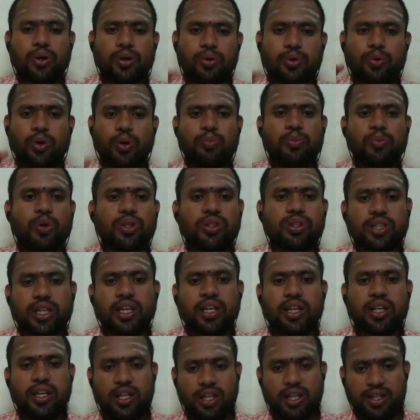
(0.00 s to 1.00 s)
one more
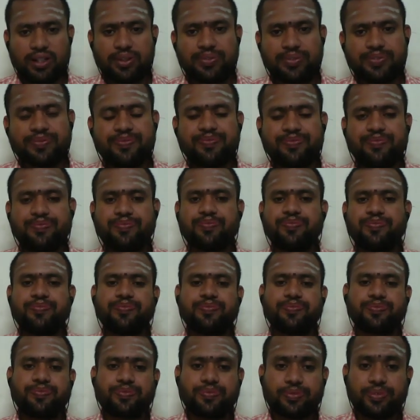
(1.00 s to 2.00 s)
thing here.
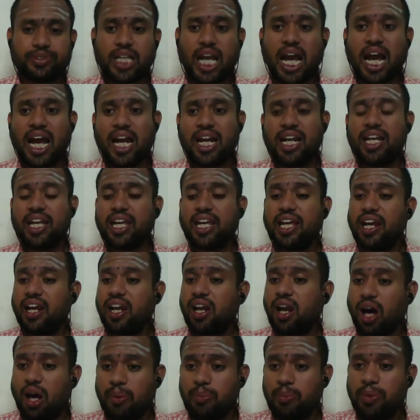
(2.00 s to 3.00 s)
And here
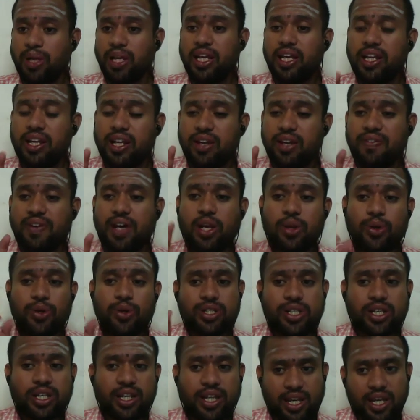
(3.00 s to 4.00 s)
normally
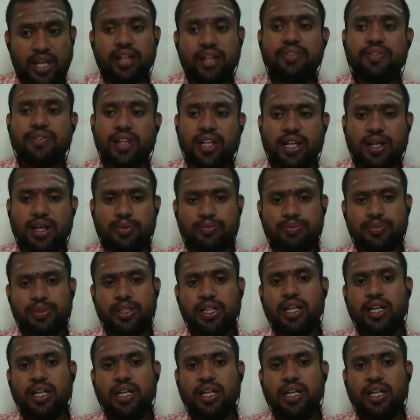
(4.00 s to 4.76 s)
revaluation gain will come.